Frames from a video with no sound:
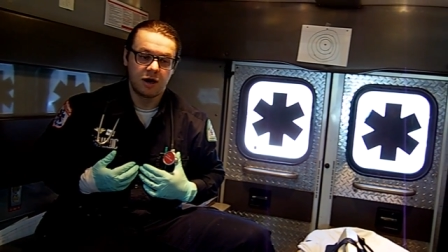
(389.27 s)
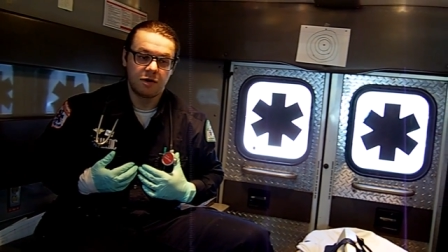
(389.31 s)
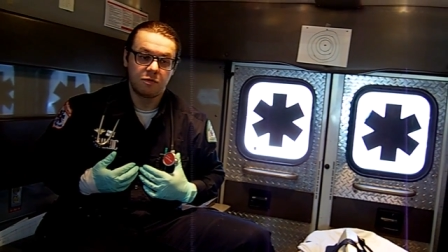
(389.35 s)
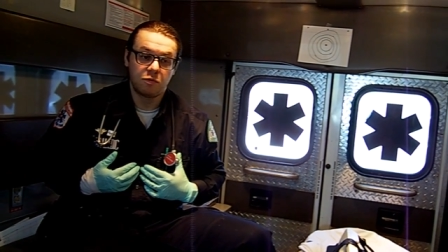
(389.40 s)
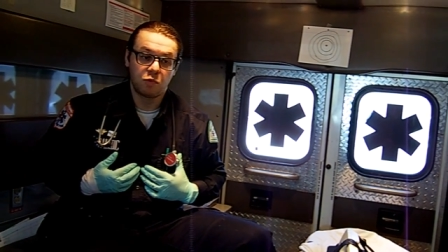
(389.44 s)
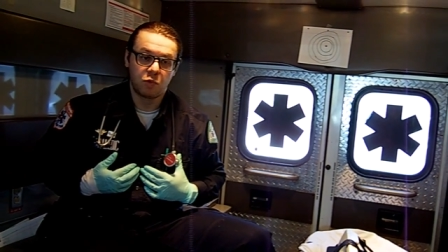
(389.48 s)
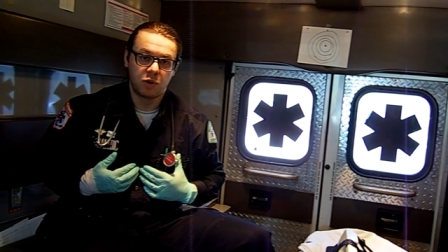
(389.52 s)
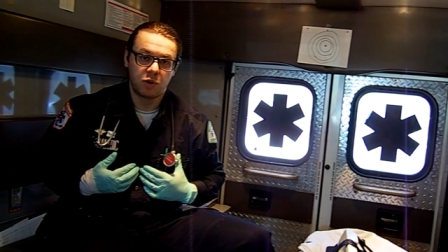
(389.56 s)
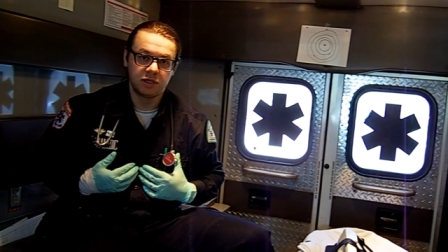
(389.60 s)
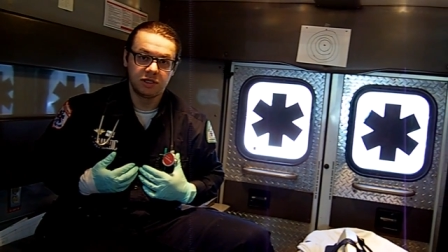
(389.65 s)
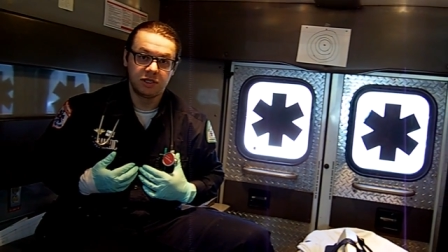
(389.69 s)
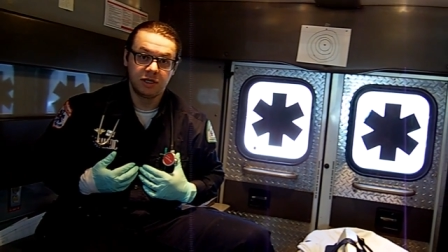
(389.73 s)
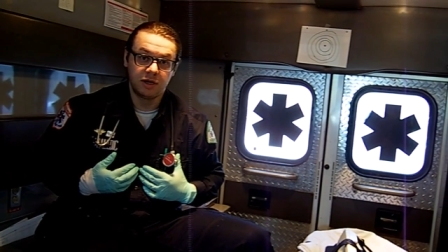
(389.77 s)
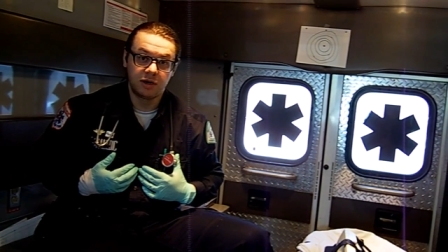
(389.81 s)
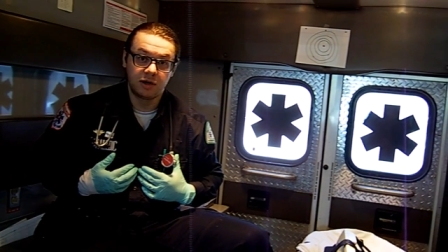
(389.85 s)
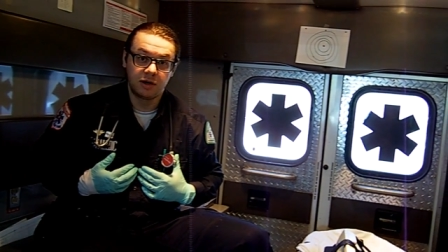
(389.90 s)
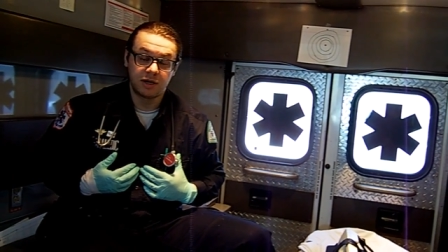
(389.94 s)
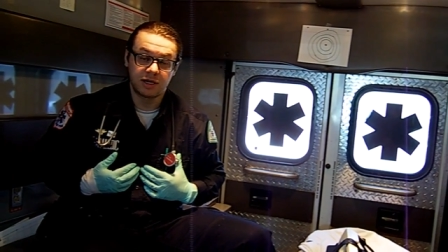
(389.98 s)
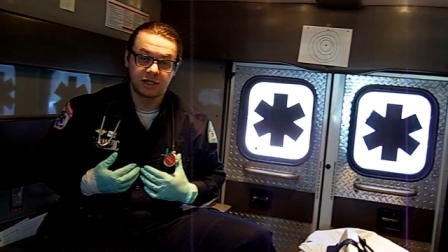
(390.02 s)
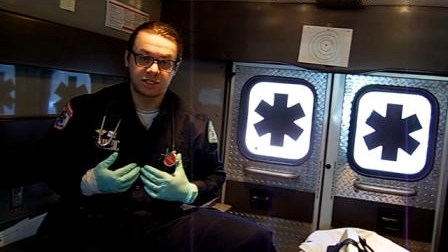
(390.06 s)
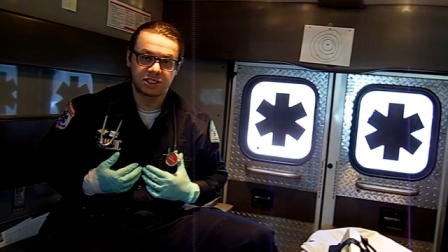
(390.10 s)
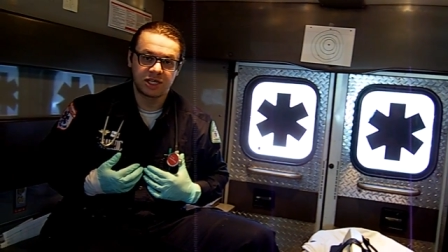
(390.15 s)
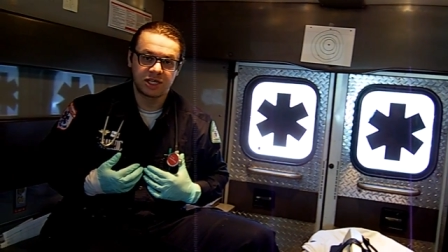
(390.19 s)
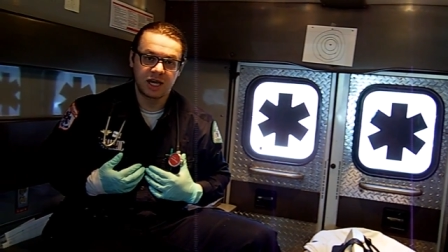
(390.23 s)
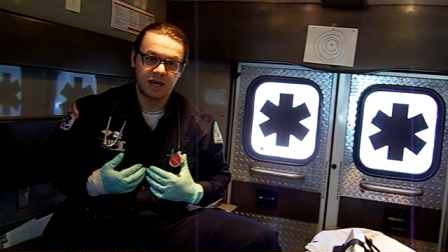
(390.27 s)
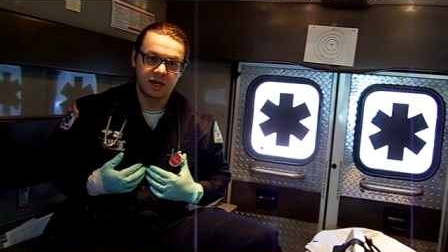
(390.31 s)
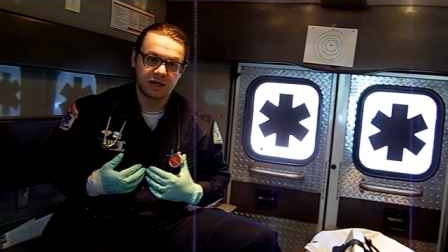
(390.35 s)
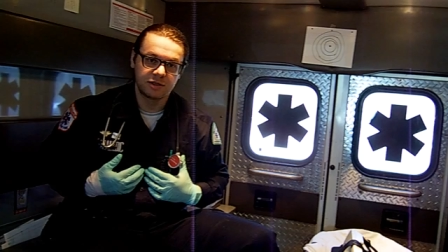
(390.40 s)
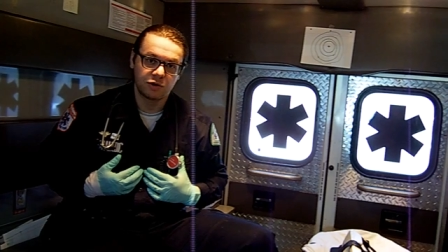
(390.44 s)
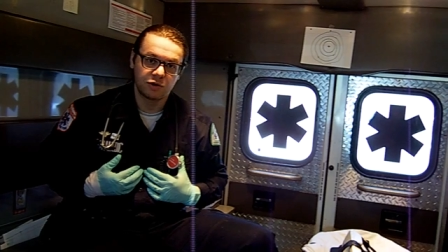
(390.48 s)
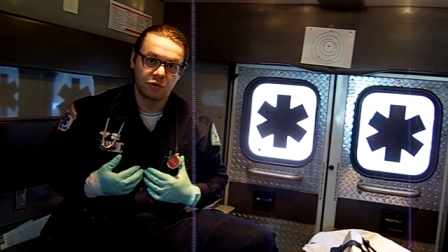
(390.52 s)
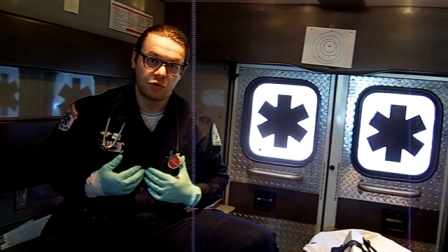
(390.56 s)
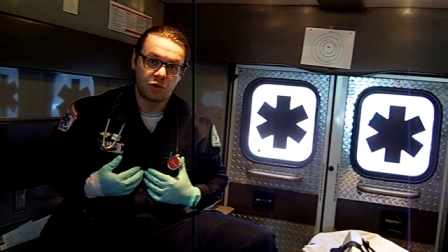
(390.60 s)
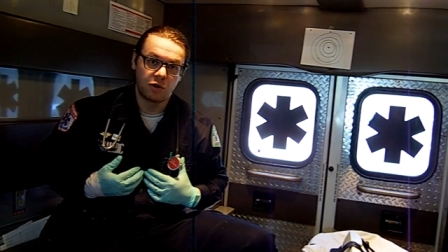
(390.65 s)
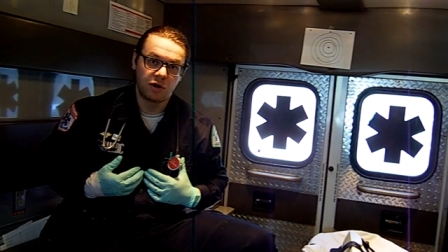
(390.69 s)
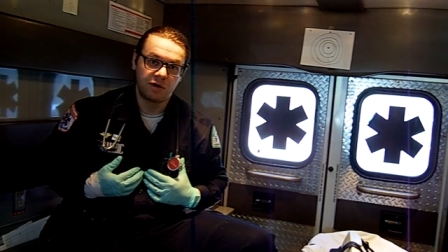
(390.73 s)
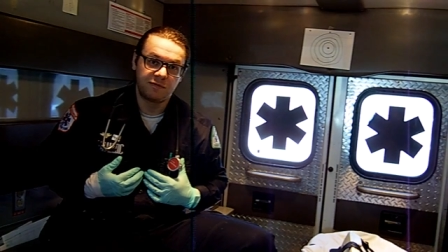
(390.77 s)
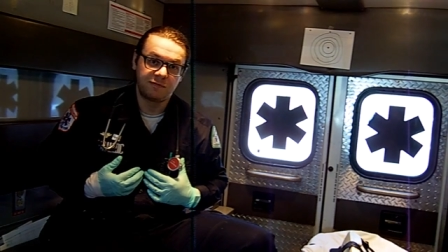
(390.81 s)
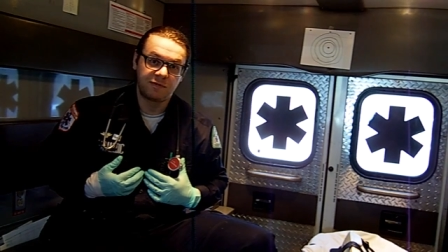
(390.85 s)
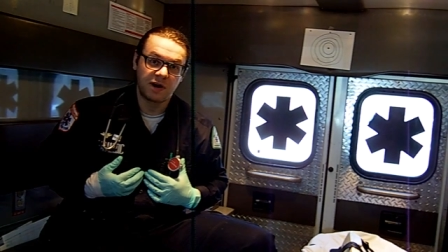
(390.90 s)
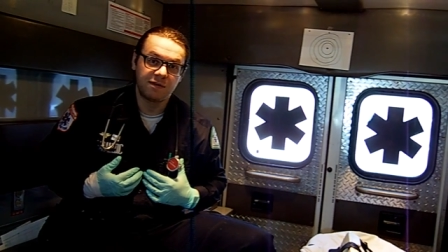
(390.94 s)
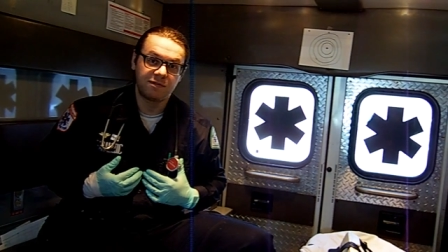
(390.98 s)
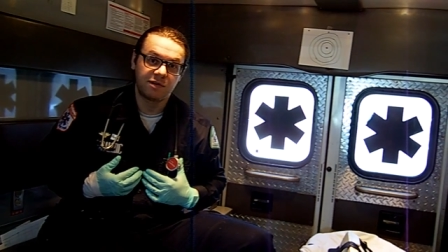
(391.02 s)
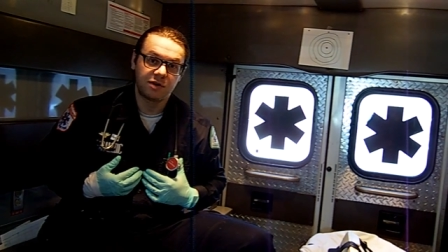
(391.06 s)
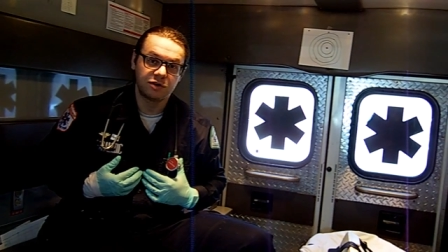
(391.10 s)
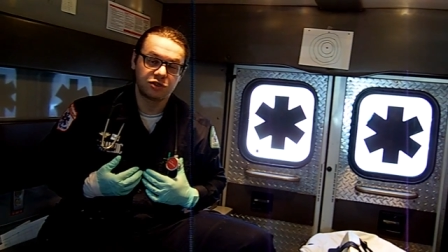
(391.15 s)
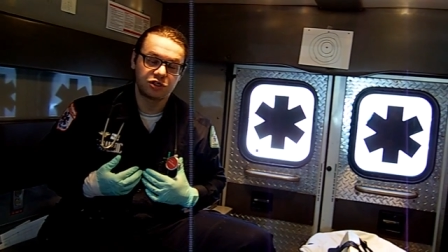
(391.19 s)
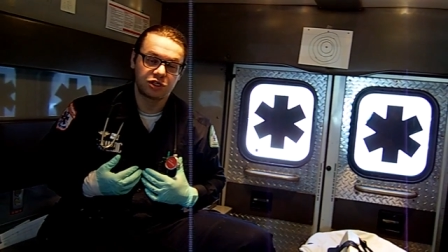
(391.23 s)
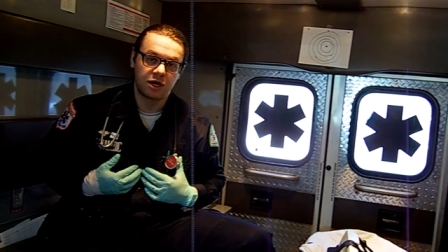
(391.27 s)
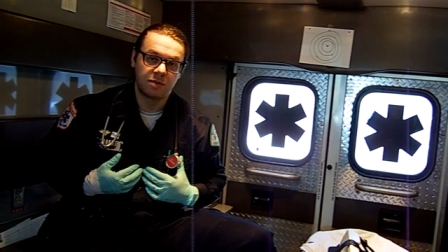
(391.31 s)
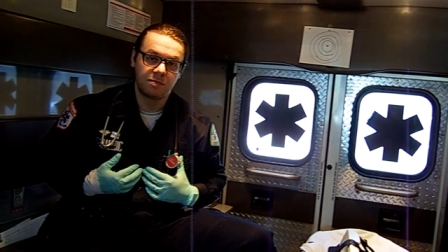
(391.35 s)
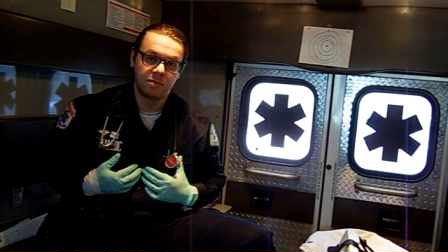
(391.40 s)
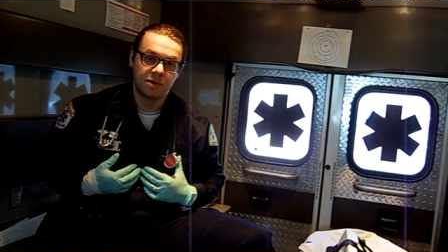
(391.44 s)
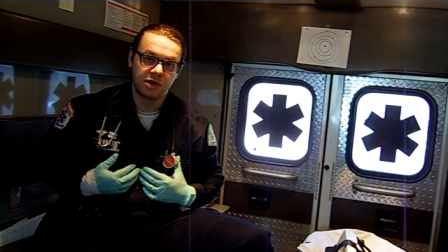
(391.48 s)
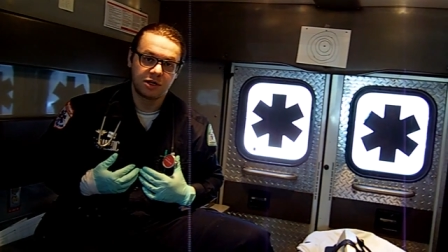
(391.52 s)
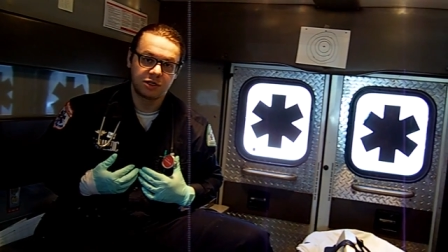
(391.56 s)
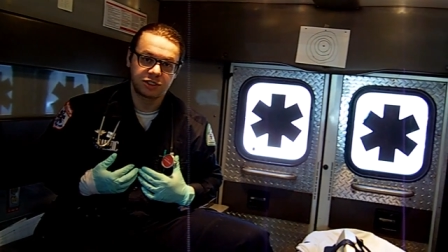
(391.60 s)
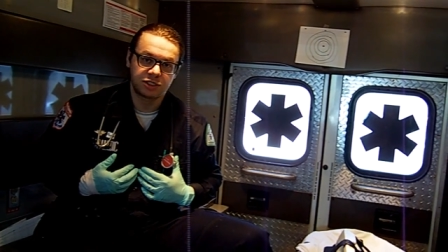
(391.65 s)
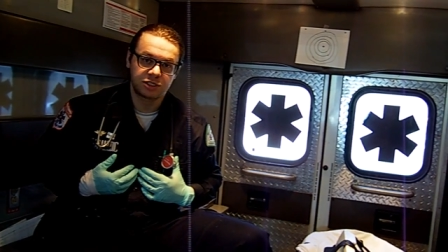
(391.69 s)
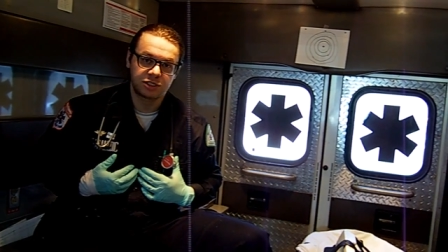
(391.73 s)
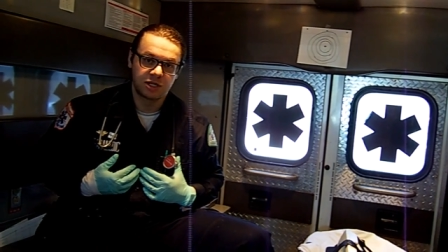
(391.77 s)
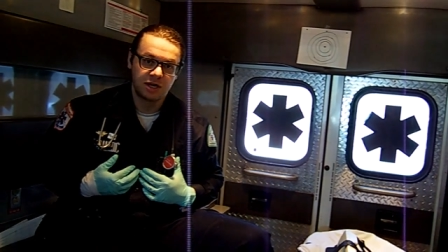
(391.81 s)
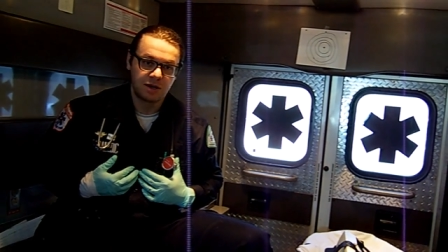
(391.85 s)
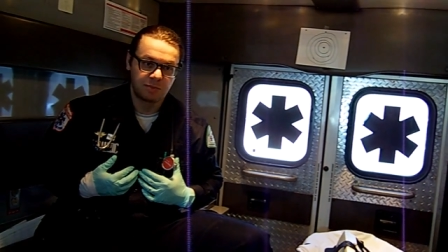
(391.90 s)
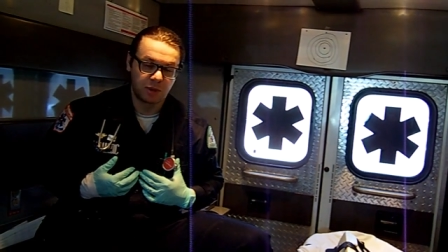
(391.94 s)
1 liter a second, or 500 mLs